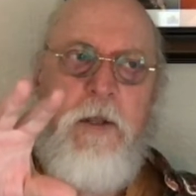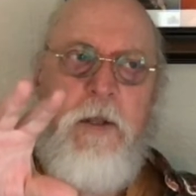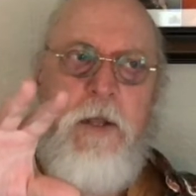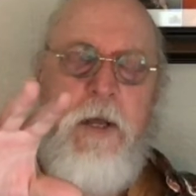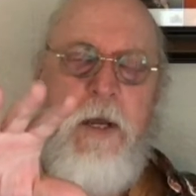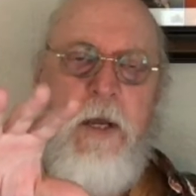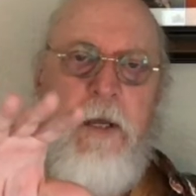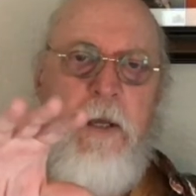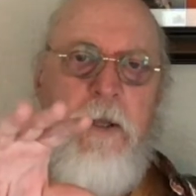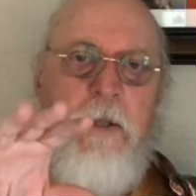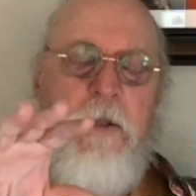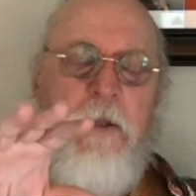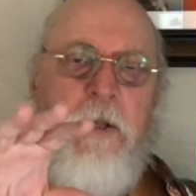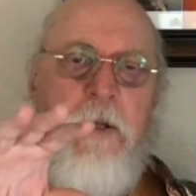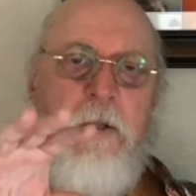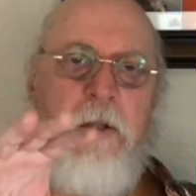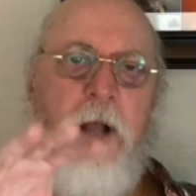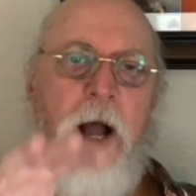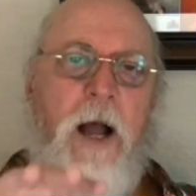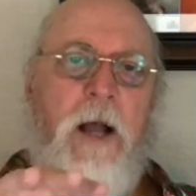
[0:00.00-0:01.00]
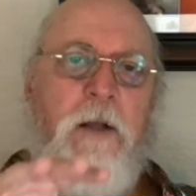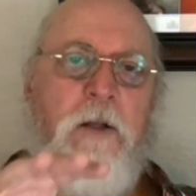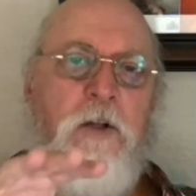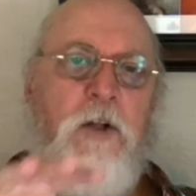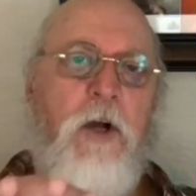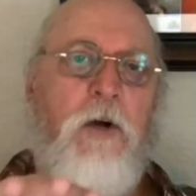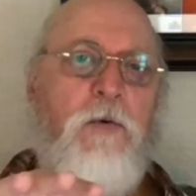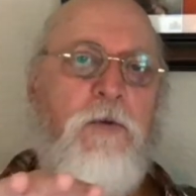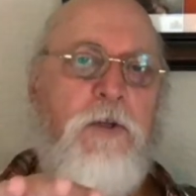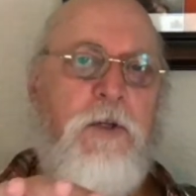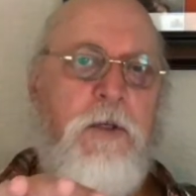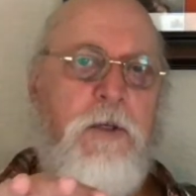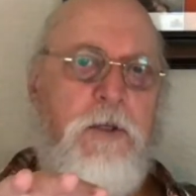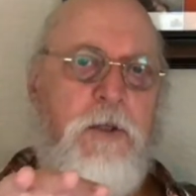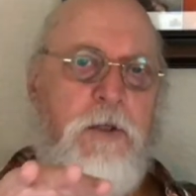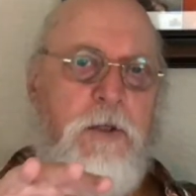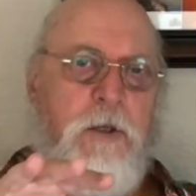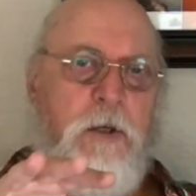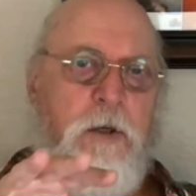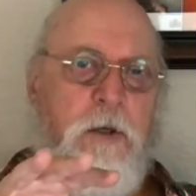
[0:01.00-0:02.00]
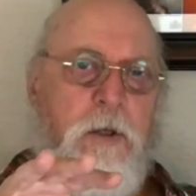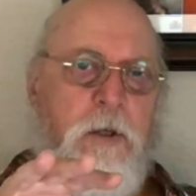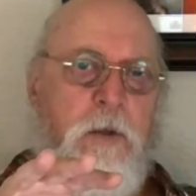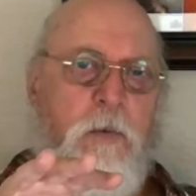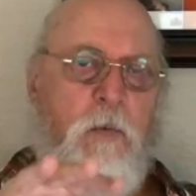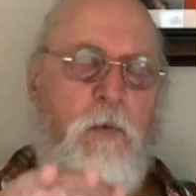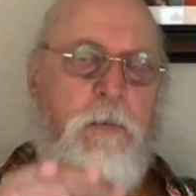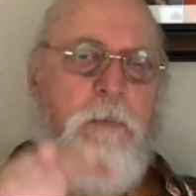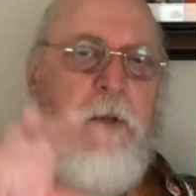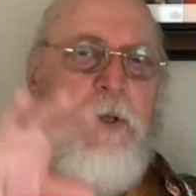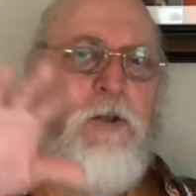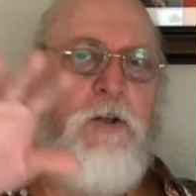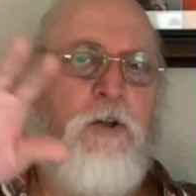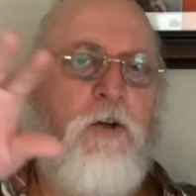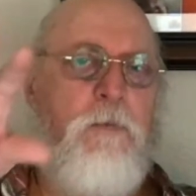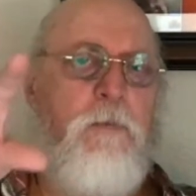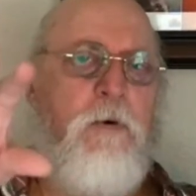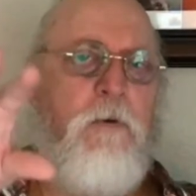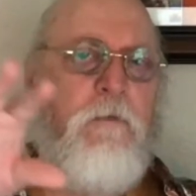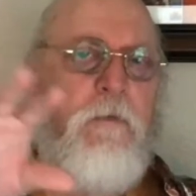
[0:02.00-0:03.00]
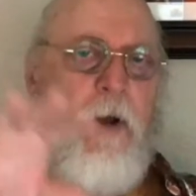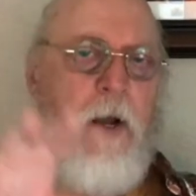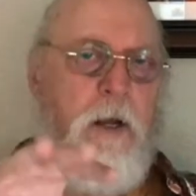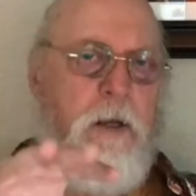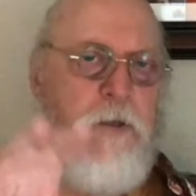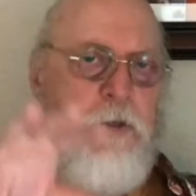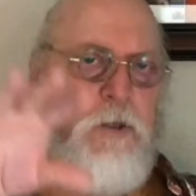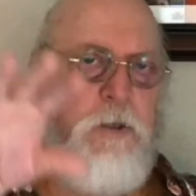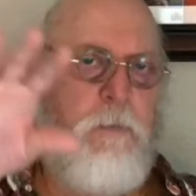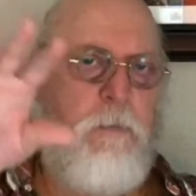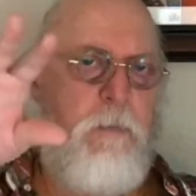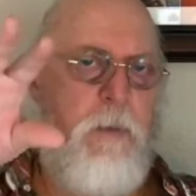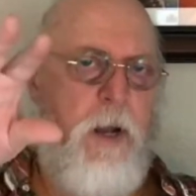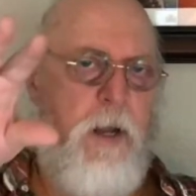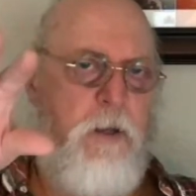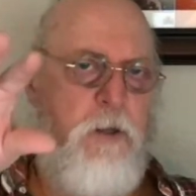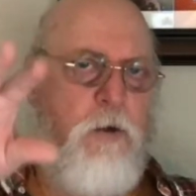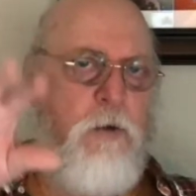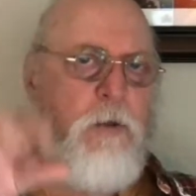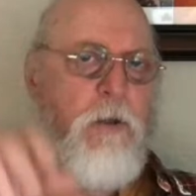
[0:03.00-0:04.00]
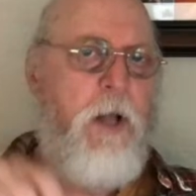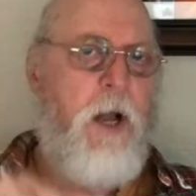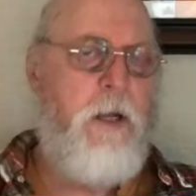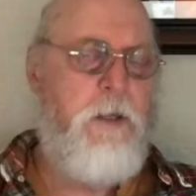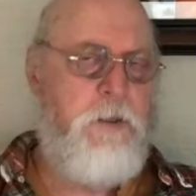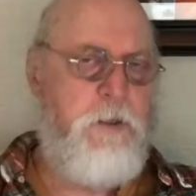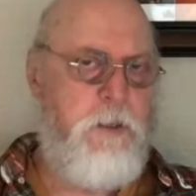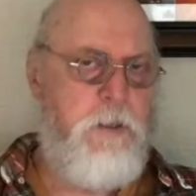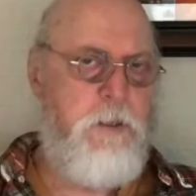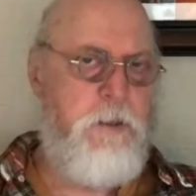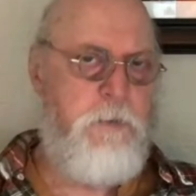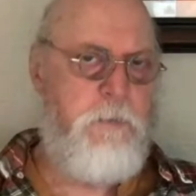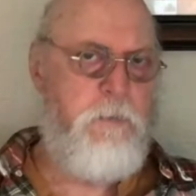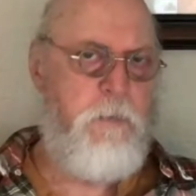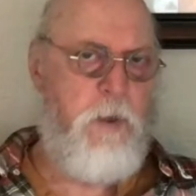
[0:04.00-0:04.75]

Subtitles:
the diagnosis would be supervised by your license.